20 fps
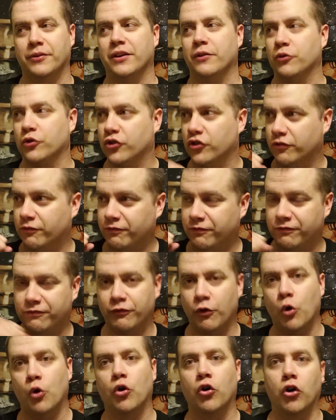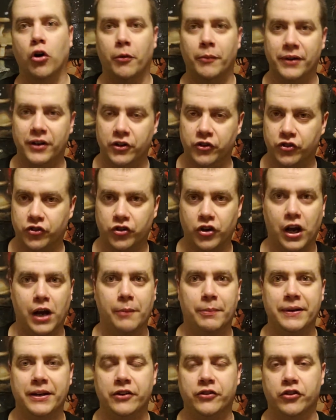They were just forearming and
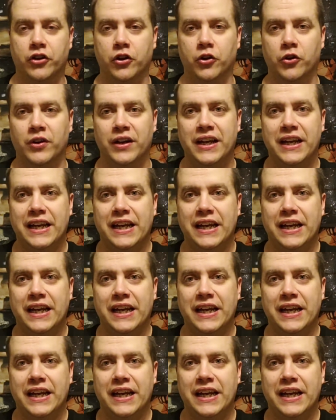chopping each other,